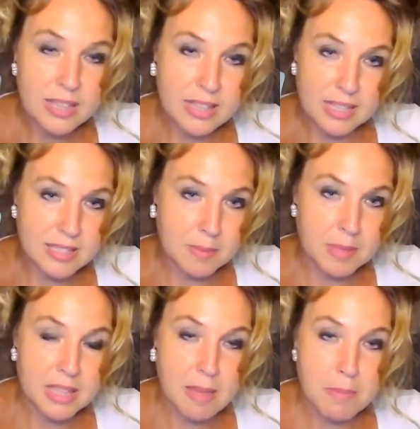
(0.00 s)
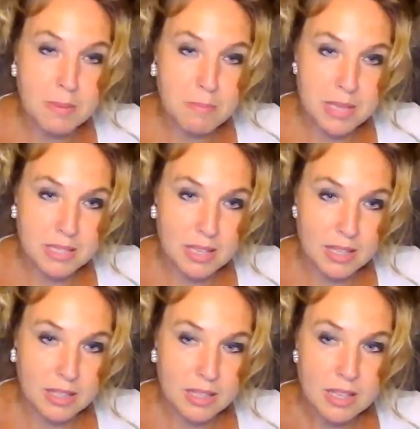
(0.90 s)
That's something they've been
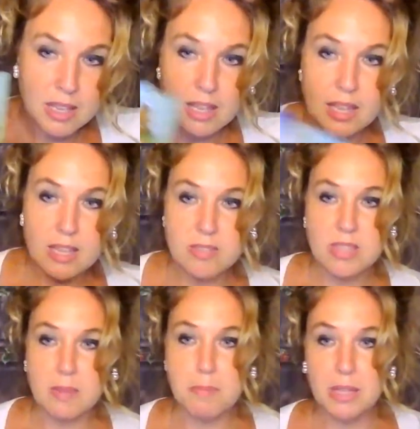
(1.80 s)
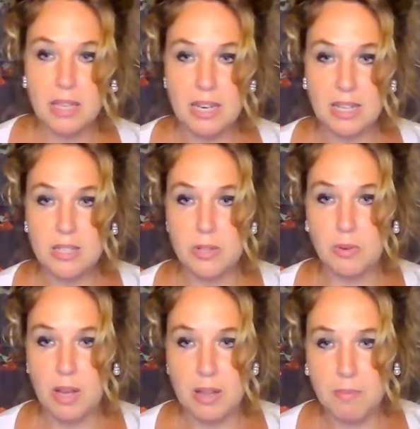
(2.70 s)
missing, is the ability
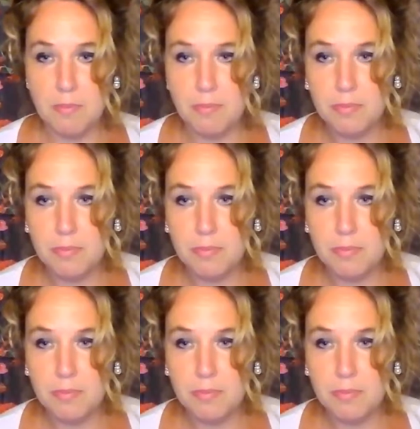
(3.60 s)
to